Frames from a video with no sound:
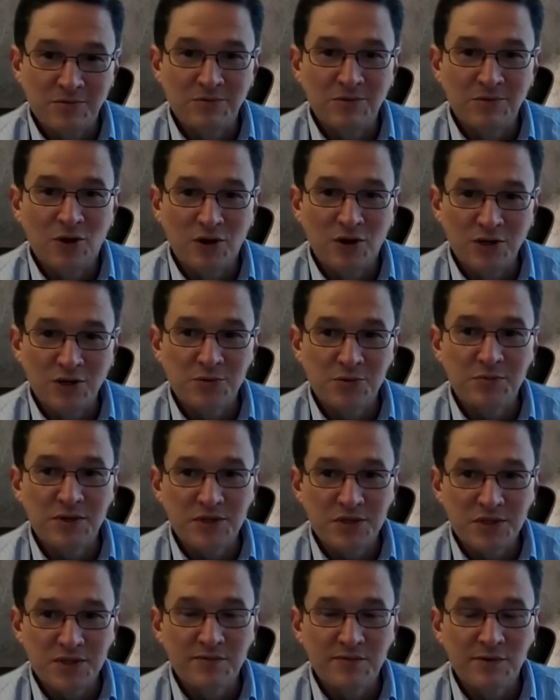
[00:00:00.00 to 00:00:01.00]
large
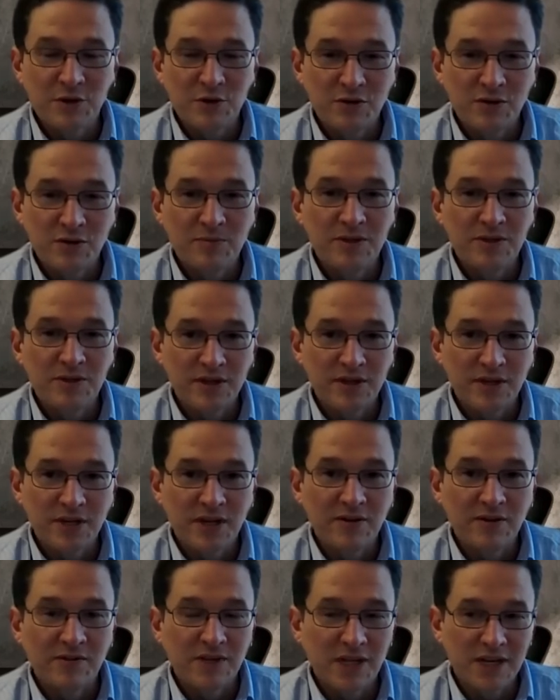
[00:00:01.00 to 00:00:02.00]
pieces of equipment that
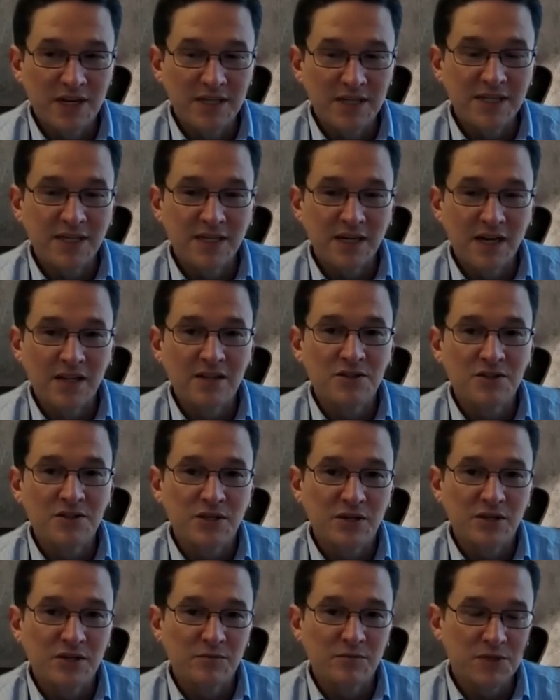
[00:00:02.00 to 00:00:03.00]
have a lot of technology
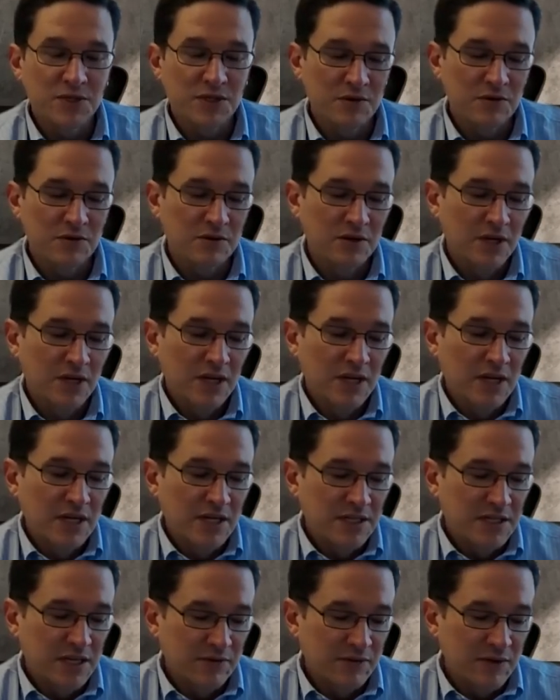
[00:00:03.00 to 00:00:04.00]
on them. So
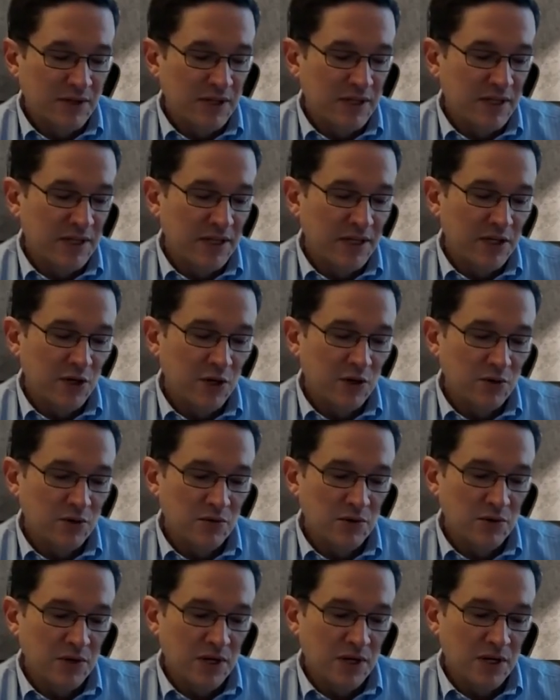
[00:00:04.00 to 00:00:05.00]
definitely,
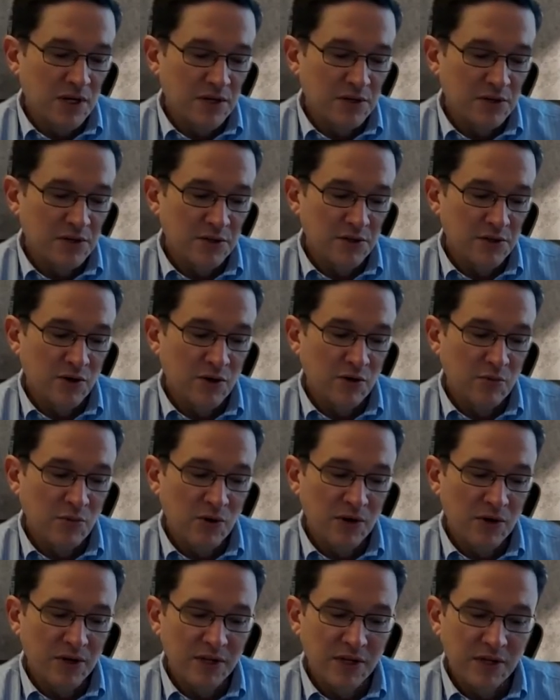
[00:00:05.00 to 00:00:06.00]
do your
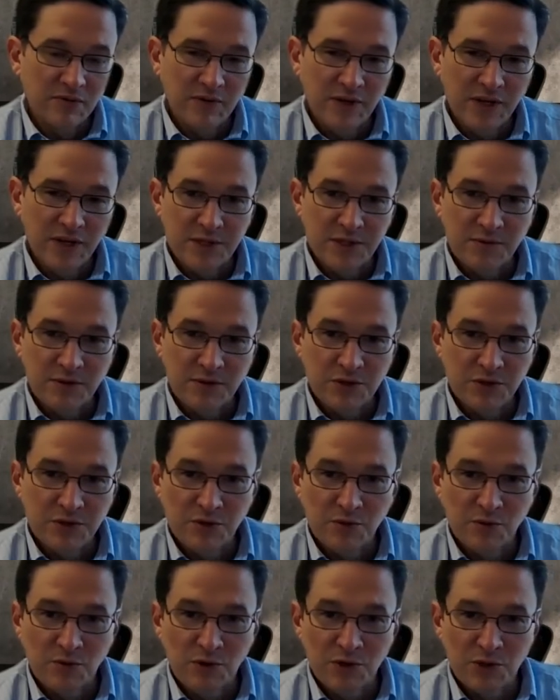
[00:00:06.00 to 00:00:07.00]
homework in advance. Make
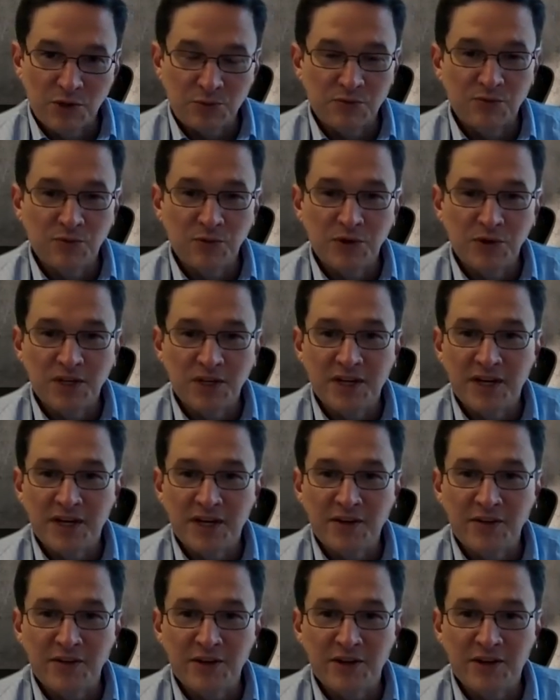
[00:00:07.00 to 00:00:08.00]
sure it works before you get it
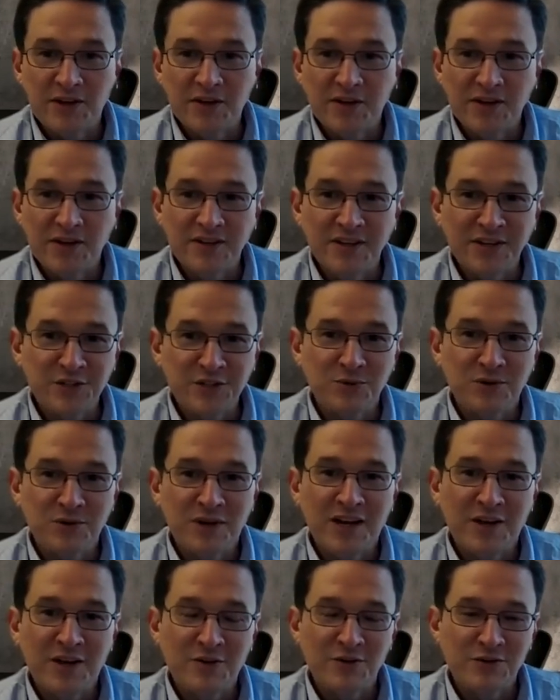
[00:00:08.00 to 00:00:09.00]
out there next to a
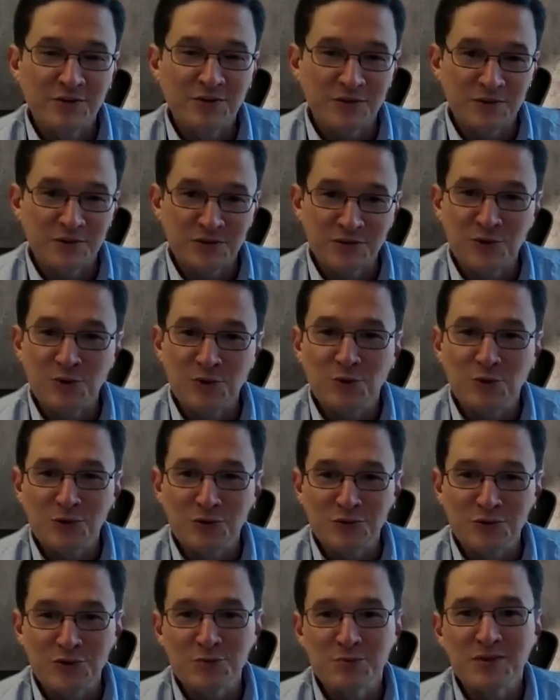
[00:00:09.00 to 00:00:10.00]
house or a school
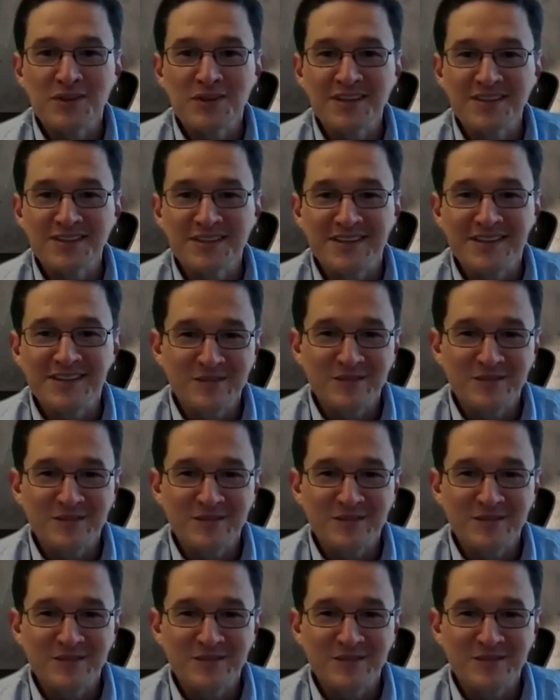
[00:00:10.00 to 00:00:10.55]
or something like that.